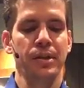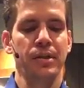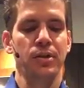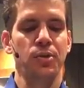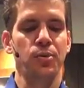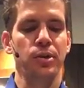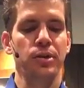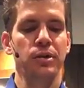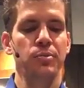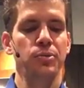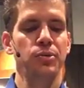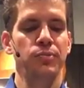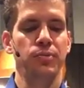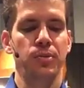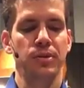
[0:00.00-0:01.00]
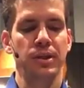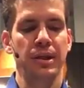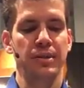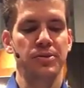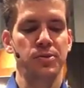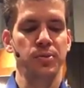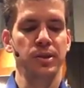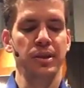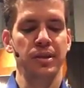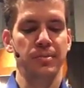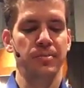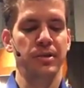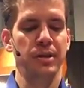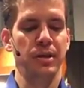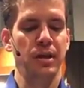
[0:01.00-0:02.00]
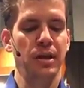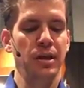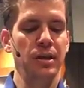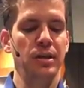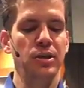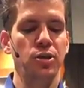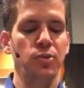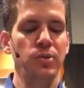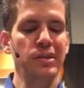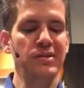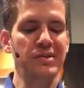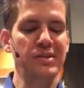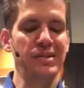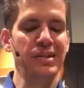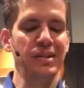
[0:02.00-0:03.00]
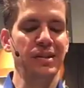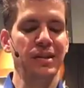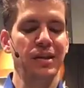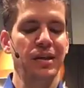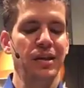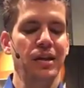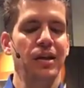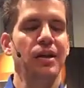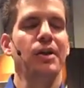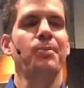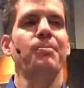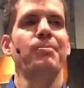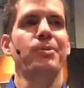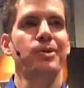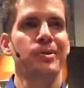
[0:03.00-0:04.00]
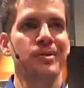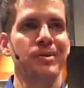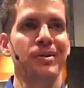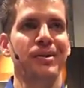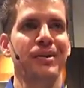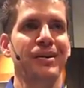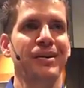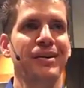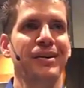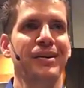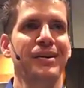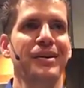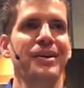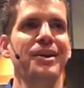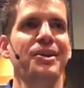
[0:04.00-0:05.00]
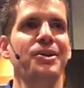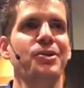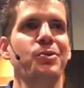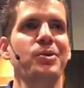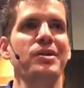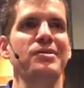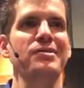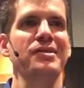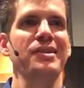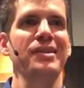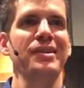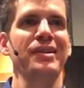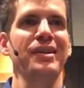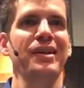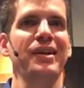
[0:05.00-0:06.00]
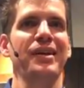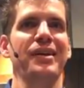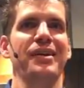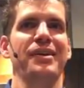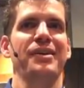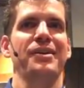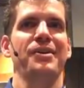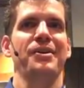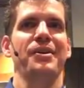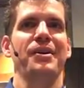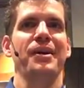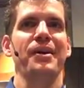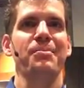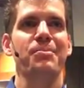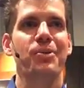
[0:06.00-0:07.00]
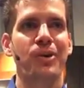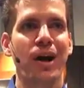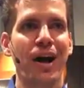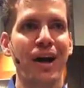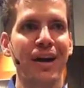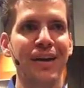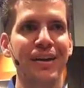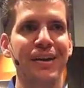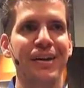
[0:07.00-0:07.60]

We're going to move forward next week, but here we see murder. Here we see pride.